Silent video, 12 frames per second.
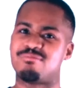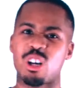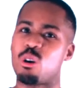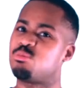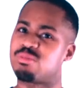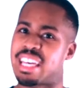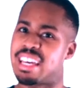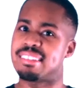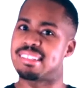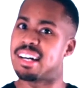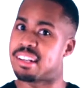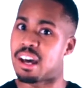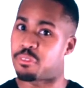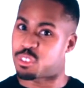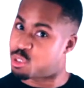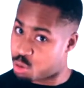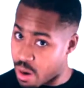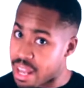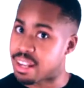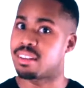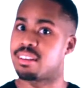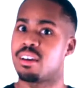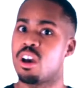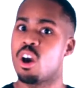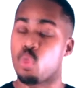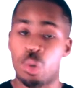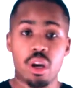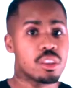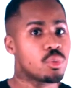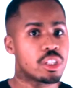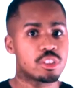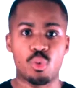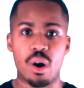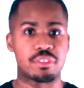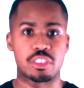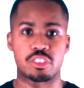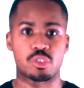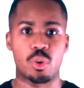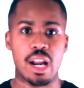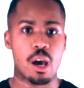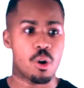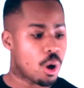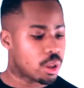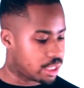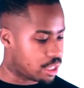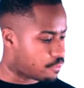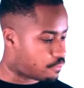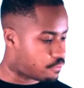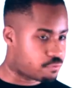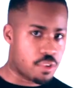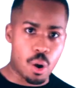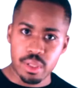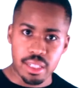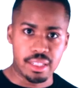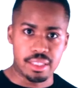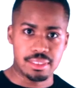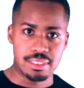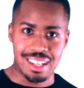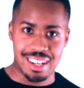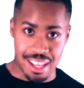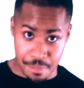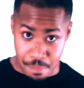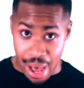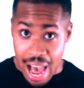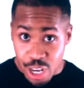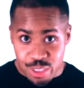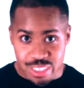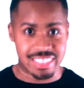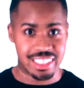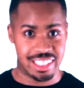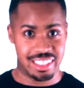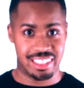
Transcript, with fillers: don't get enough credit. We're the ones who have to sort out all the phoniness and hypocrisy. Hey, hey